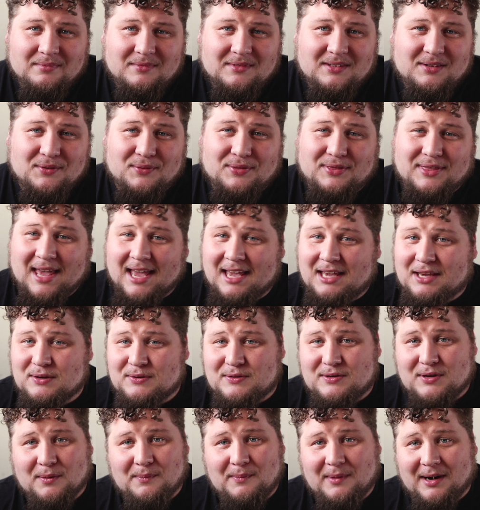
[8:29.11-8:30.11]
So thank you
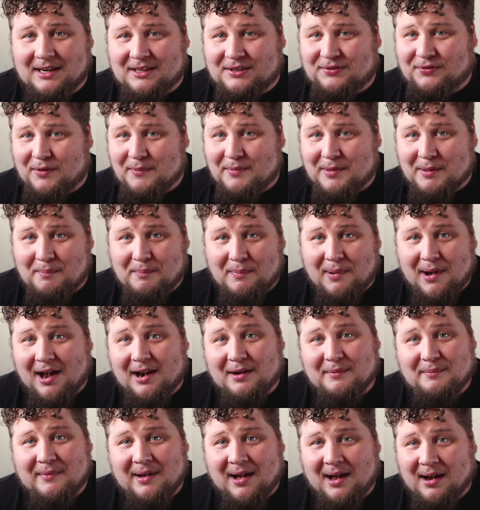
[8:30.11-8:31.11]
so much from the
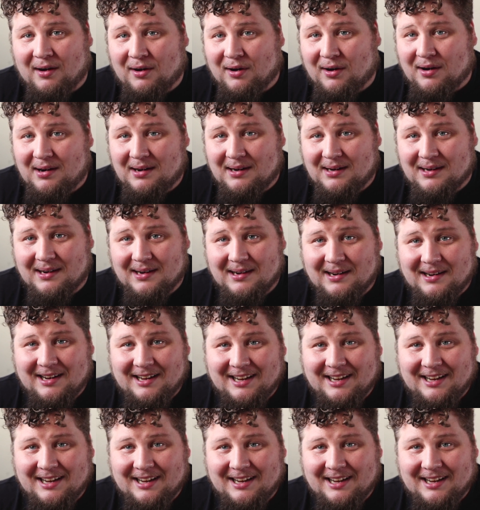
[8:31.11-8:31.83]
bottom of my heart.